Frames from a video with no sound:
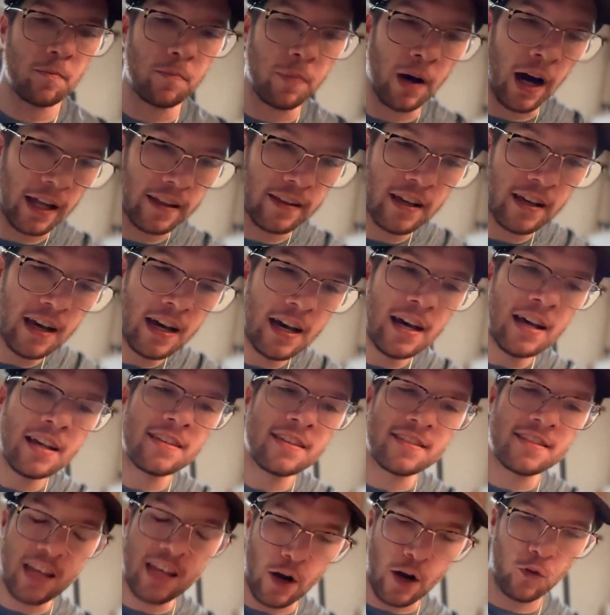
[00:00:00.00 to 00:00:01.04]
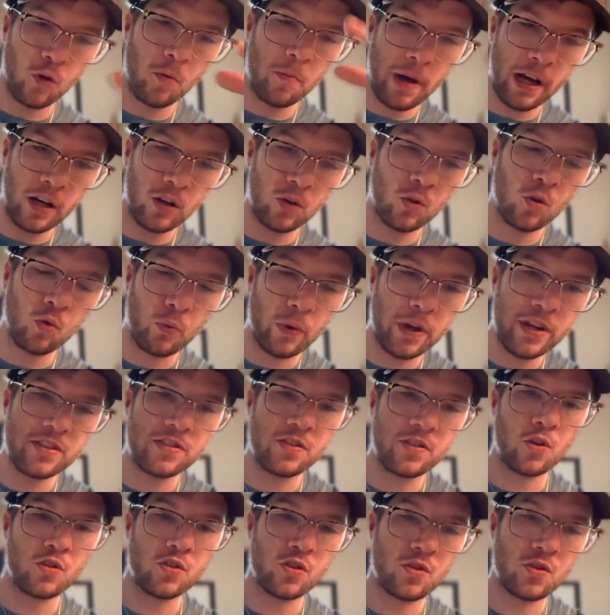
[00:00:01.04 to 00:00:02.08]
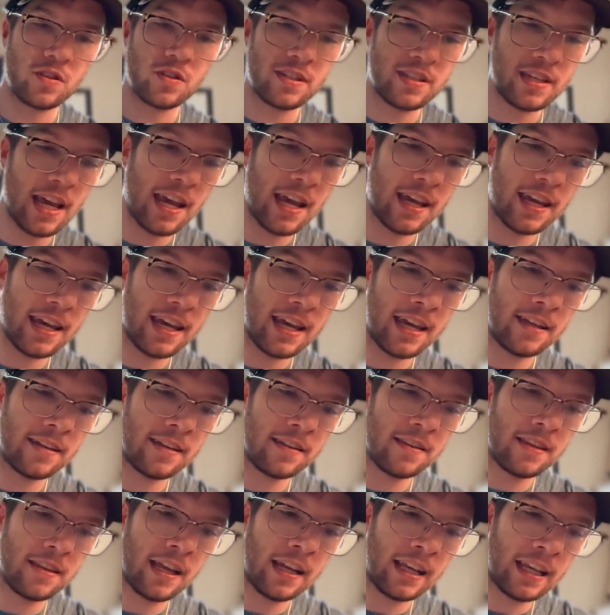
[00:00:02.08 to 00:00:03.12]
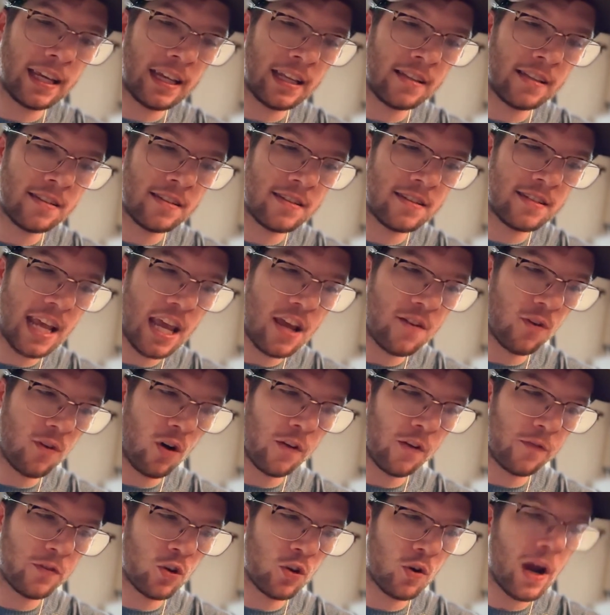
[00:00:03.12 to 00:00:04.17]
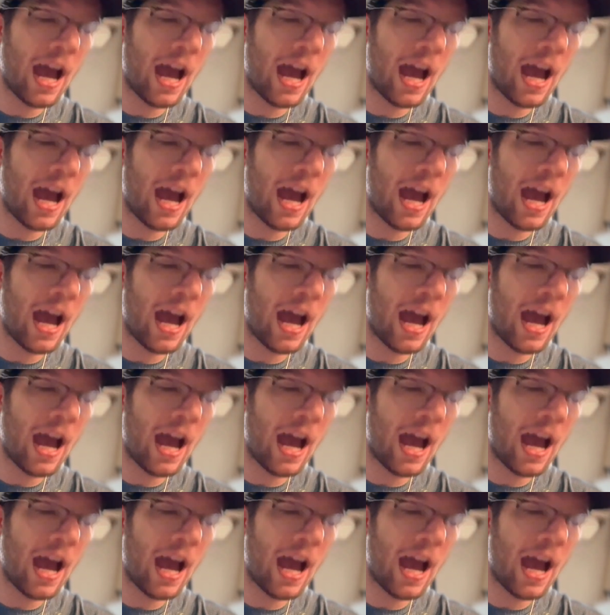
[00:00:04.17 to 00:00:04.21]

but several medical researchers say that it can stave off your